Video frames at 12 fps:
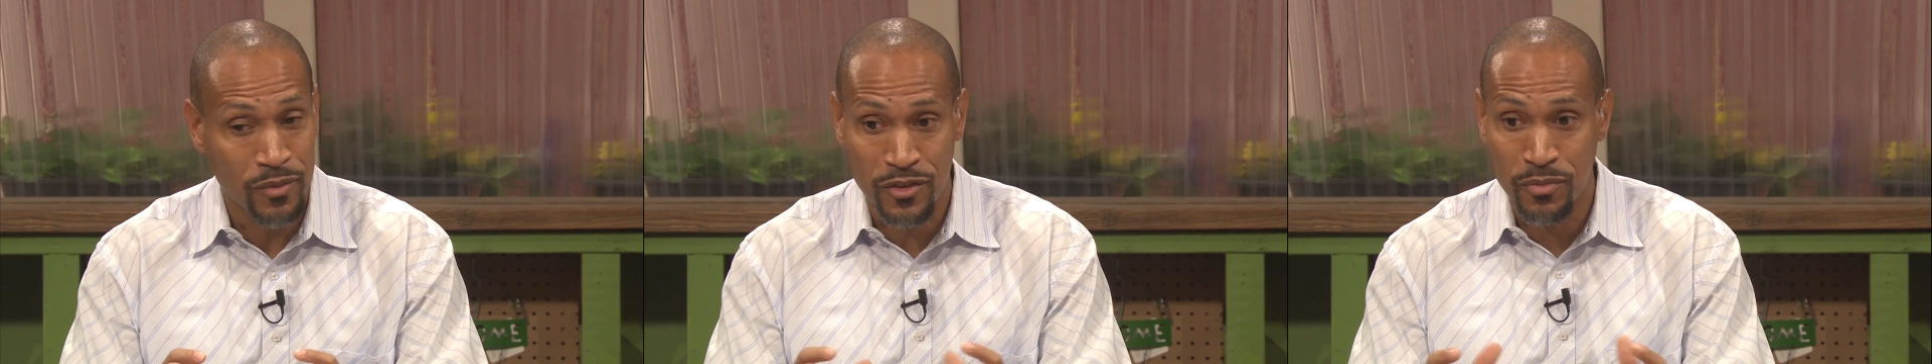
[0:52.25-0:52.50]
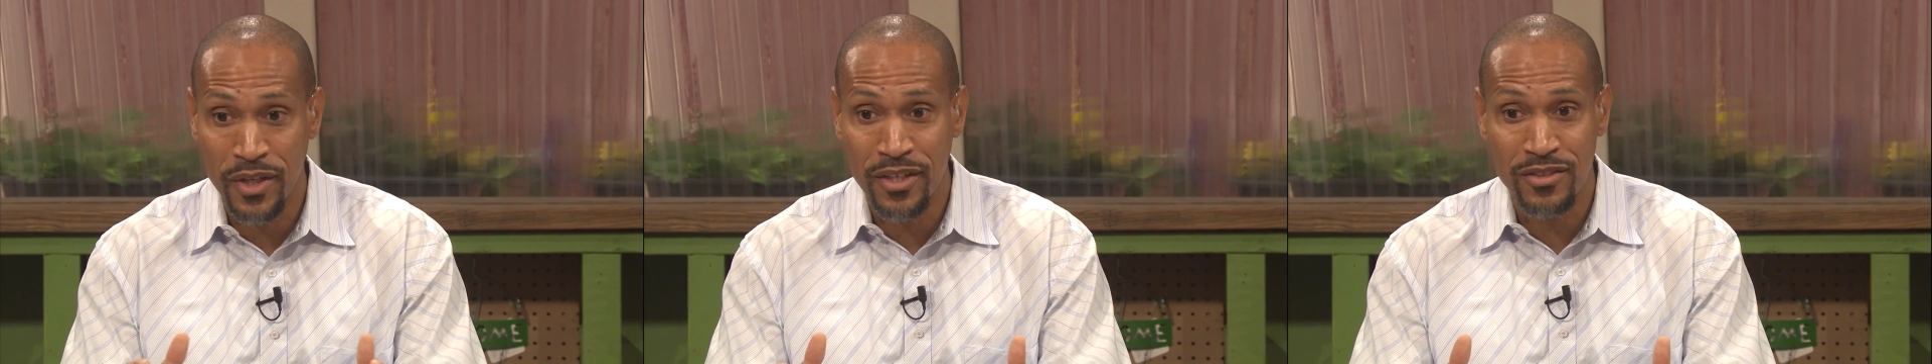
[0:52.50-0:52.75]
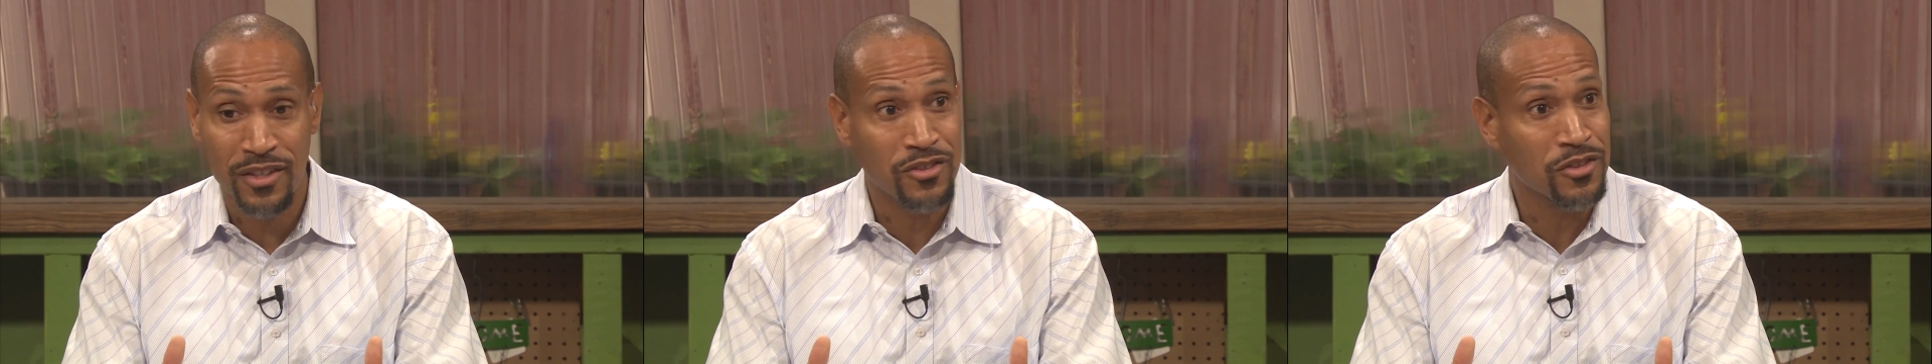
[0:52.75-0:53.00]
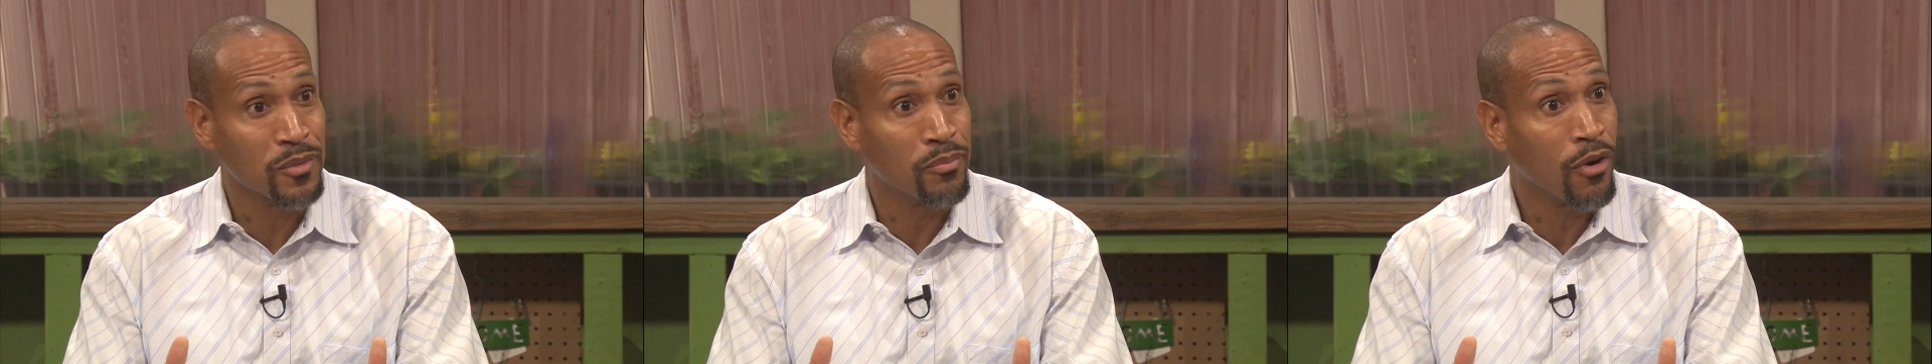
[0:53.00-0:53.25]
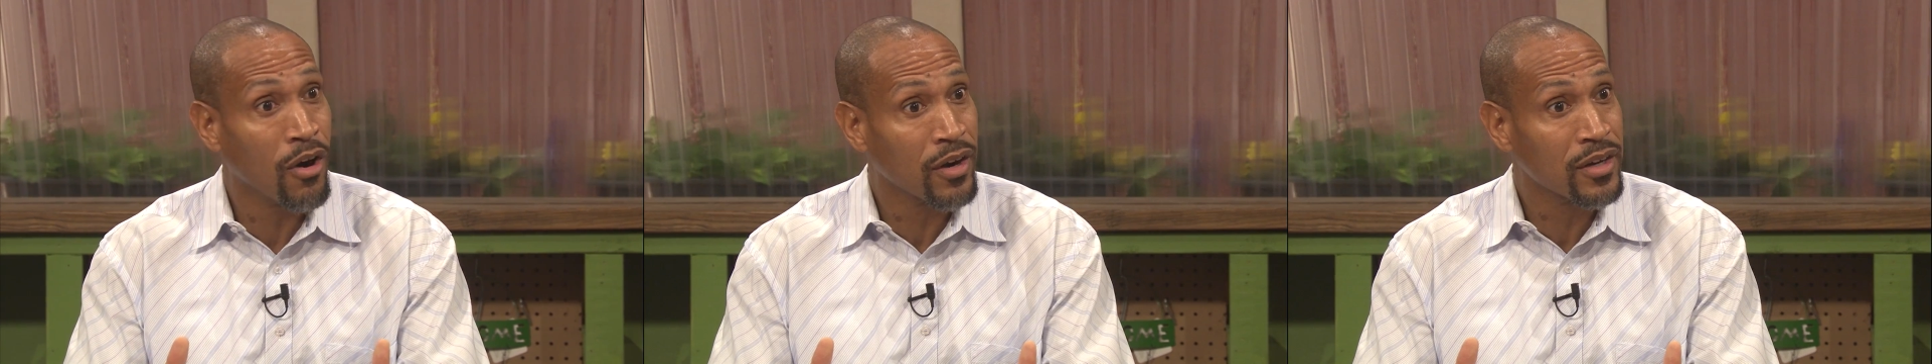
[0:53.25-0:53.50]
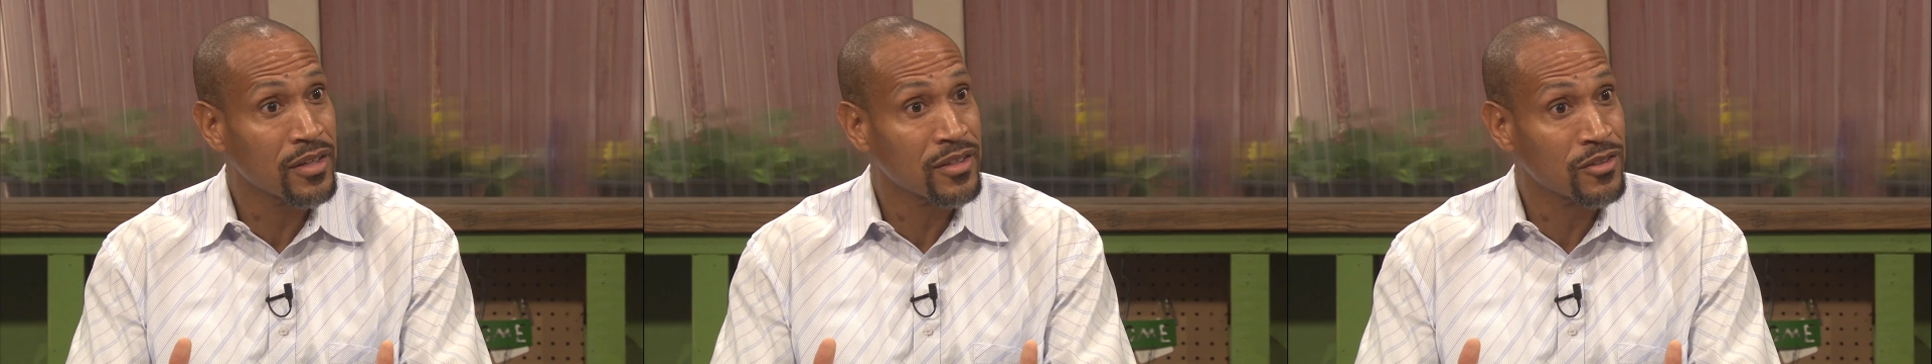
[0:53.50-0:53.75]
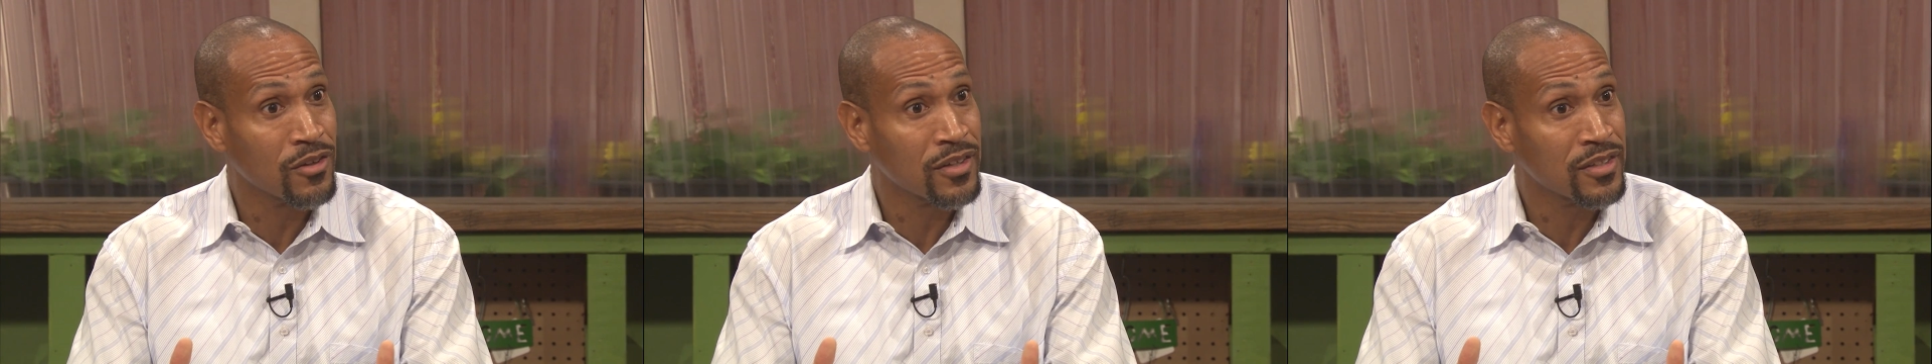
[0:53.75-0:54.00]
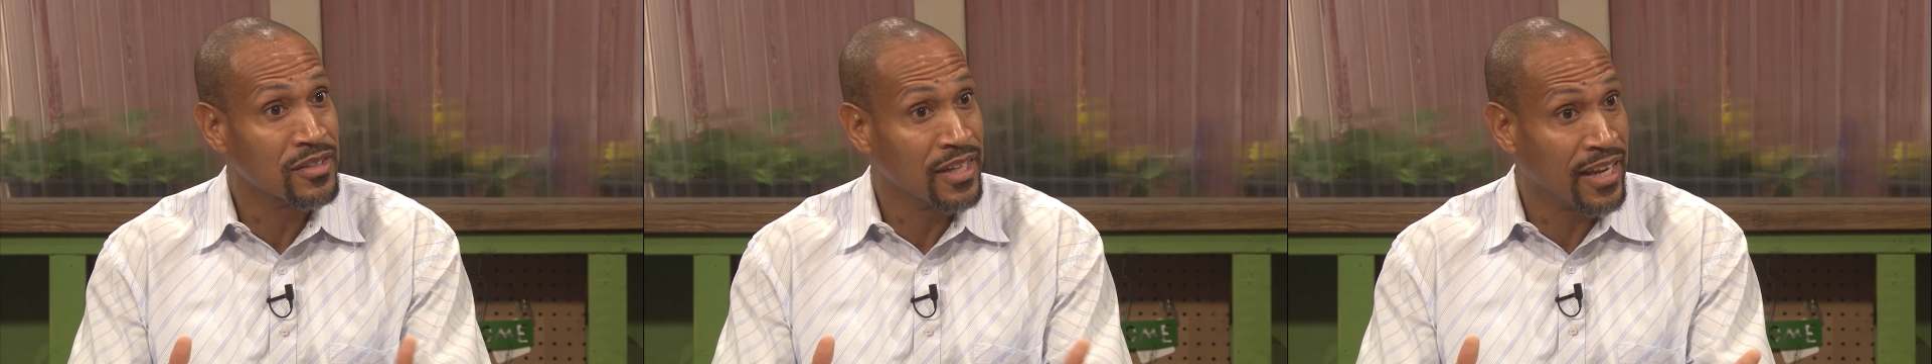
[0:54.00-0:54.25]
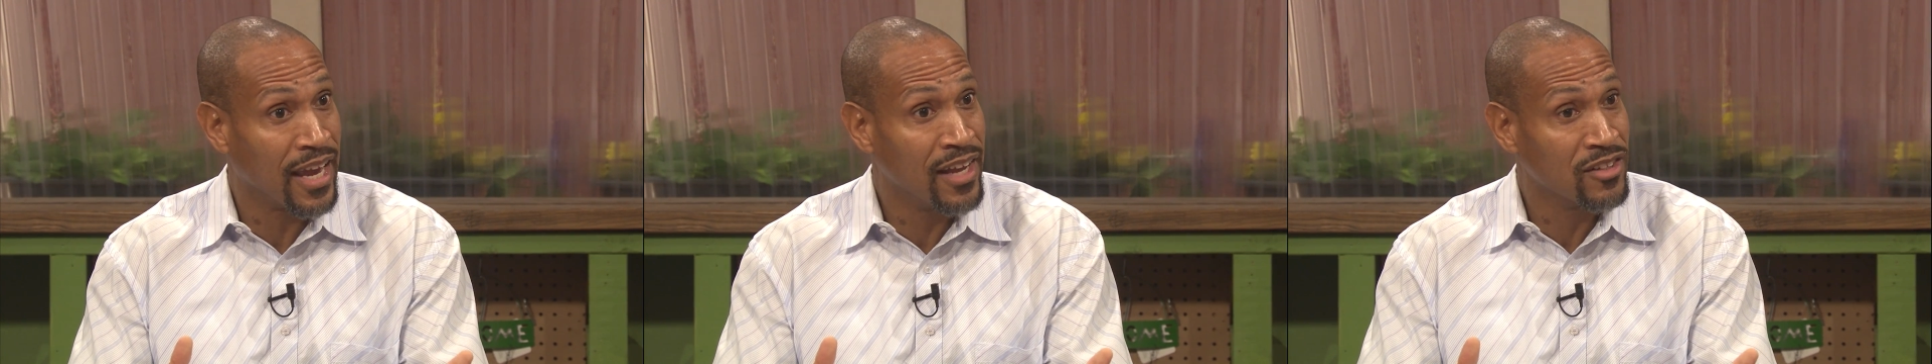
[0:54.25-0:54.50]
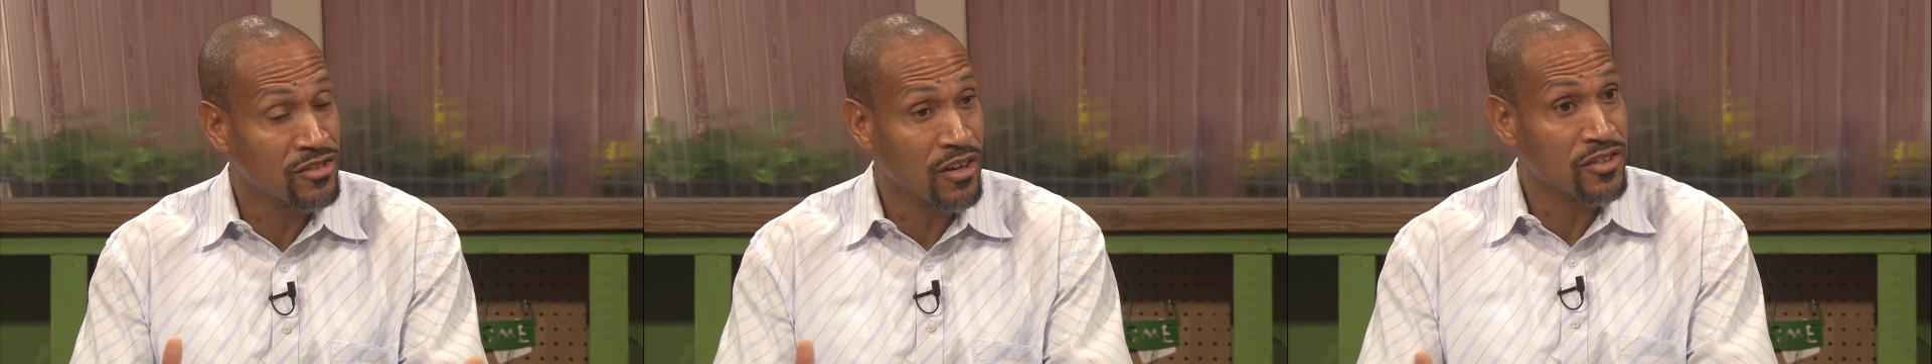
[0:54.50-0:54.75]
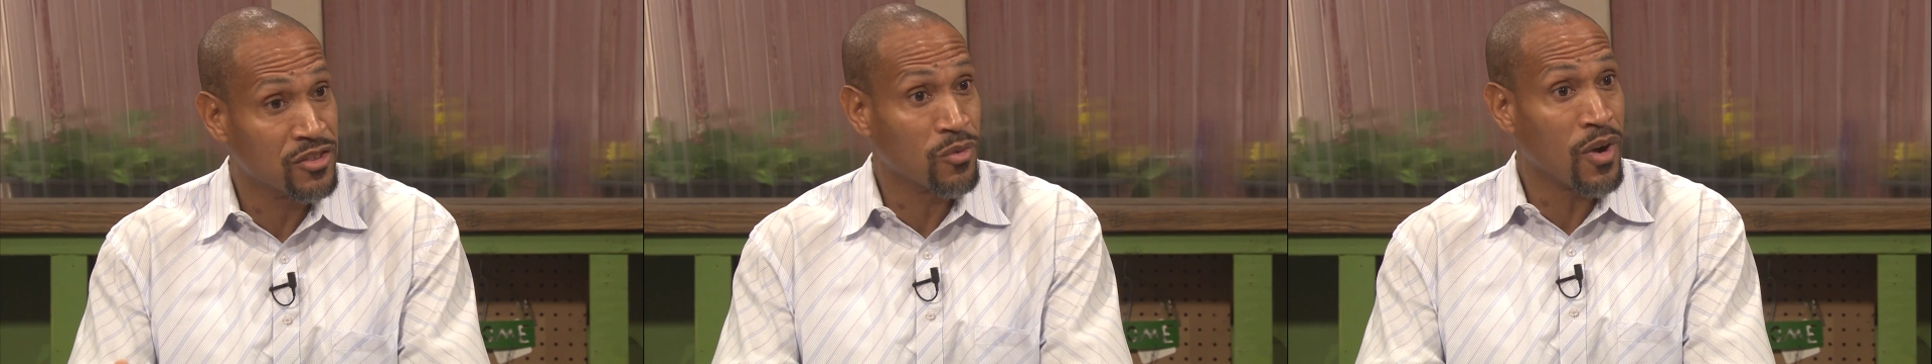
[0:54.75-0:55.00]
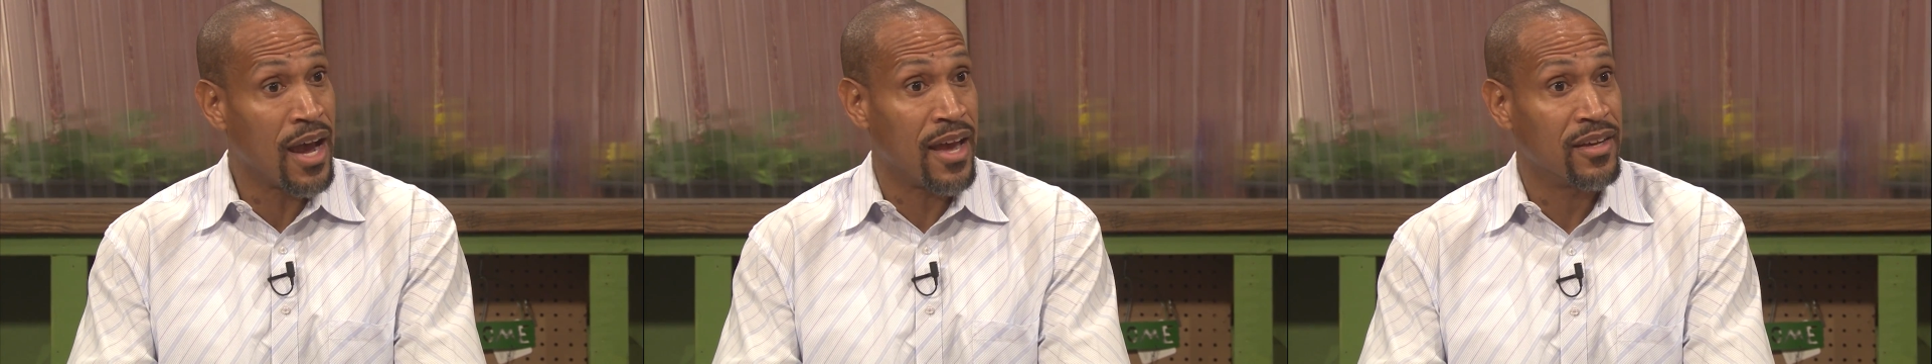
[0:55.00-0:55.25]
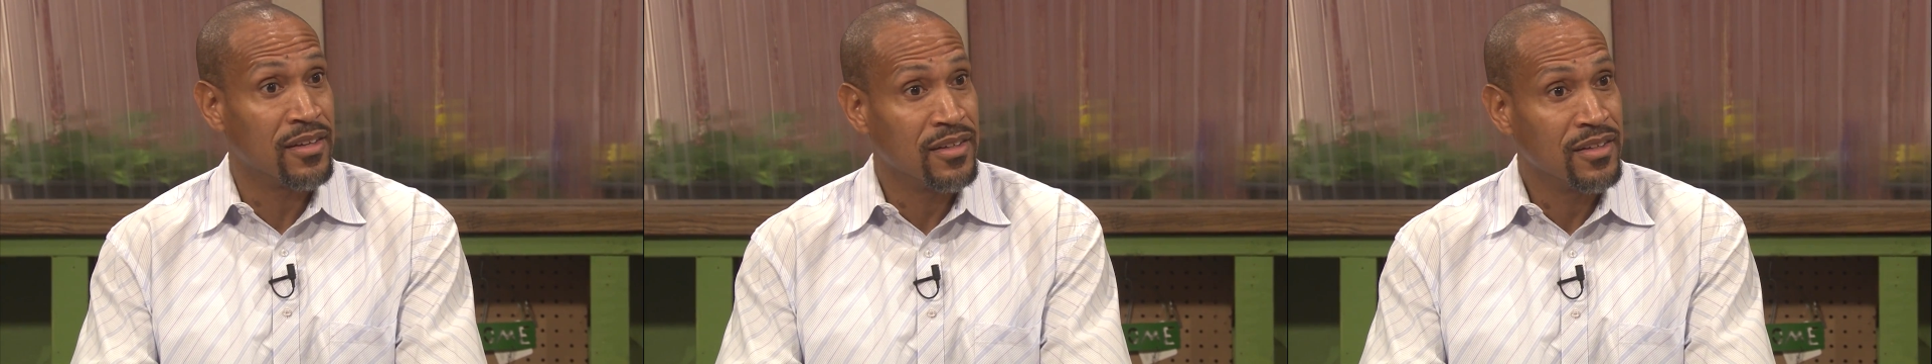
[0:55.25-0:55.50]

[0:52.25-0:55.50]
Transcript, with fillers: Which means that your bark is gonna decay and start to rot.